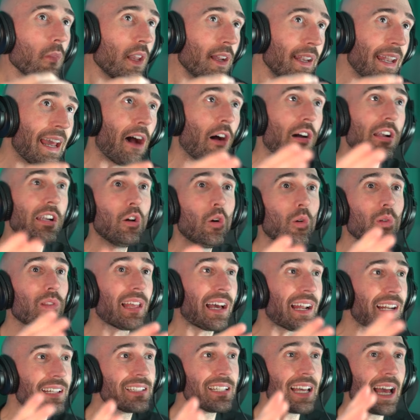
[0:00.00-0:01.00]
Now, I know a
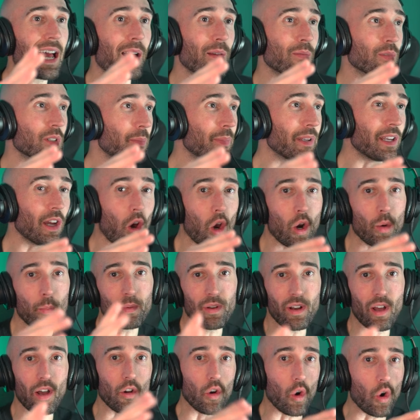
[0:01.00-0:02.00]
lot of times I'll be
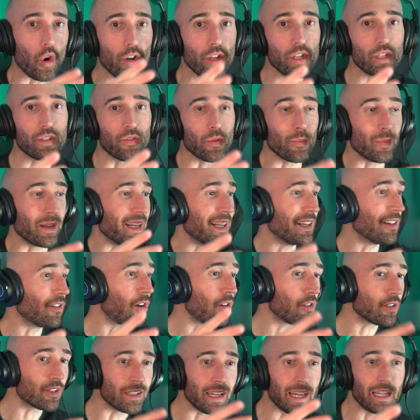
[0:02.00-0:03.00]
harping on artists for being
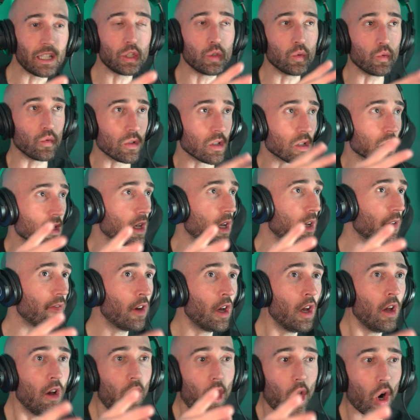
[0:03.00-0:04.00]
all sexual and stuff,
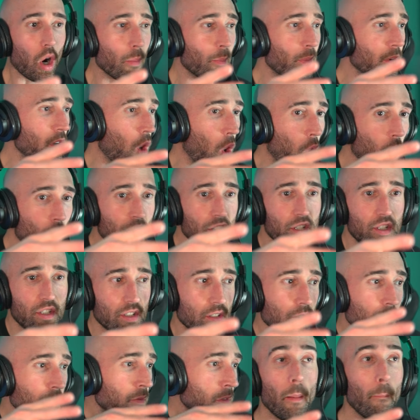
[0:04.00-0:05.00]
harping artists,
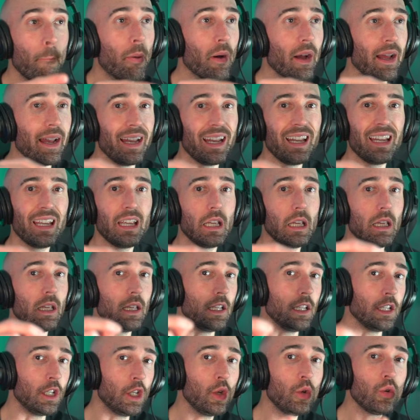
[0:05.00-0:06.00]
but
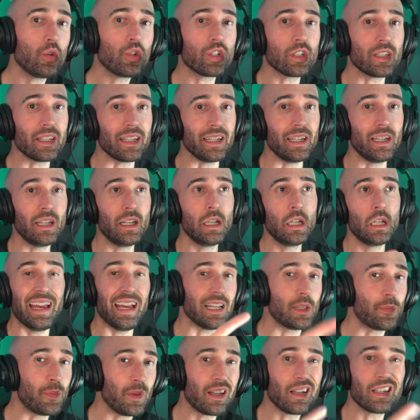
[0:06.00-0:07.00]
usually
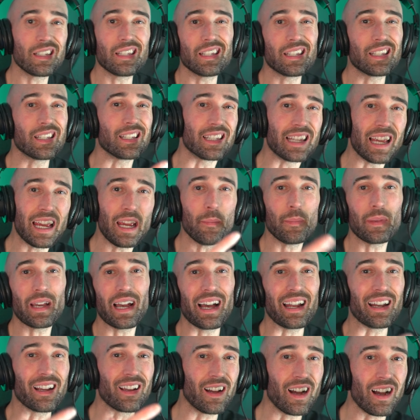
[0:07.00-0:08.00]
it's because it's the same
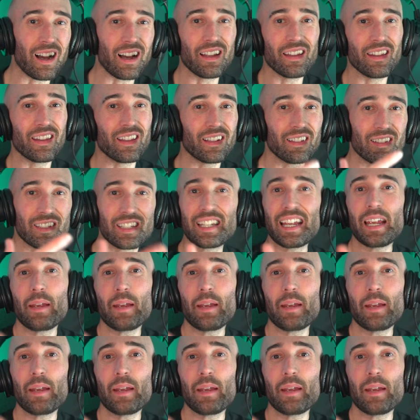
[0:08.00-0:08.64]
kind of lyrics,